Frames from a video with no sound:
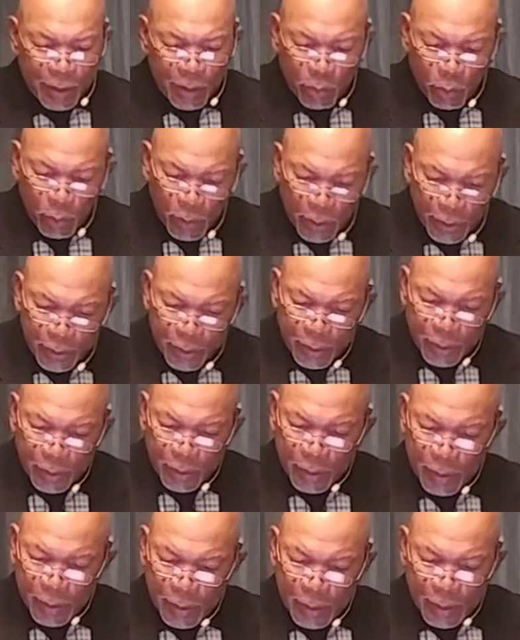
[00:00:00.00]
a wonder
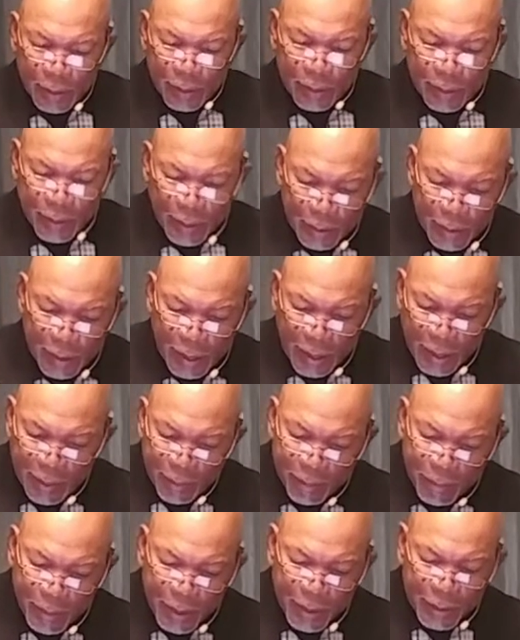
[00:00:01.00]
that,
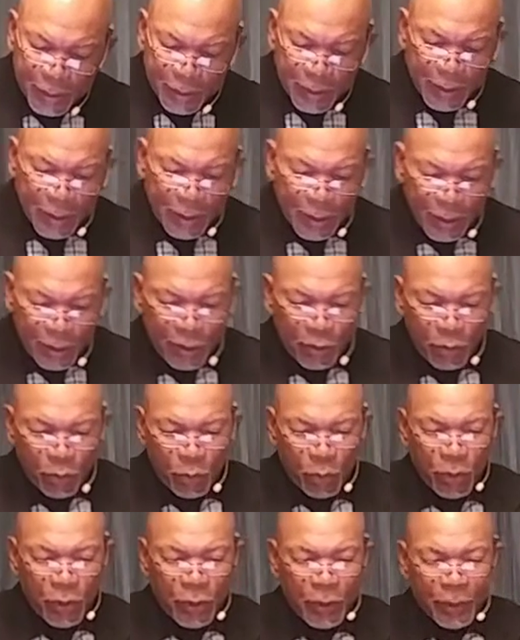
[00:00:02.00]
amen, that he
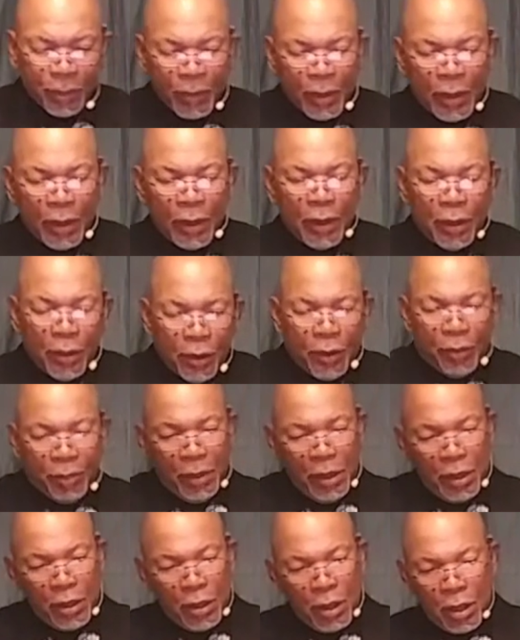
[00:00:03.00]
will look
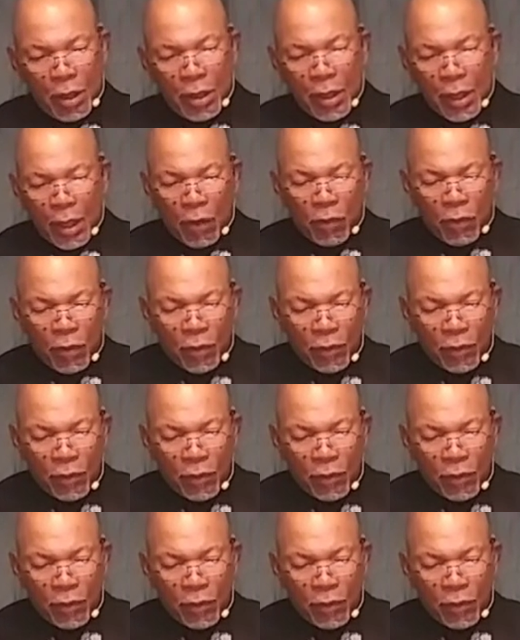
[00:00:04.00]
beyond our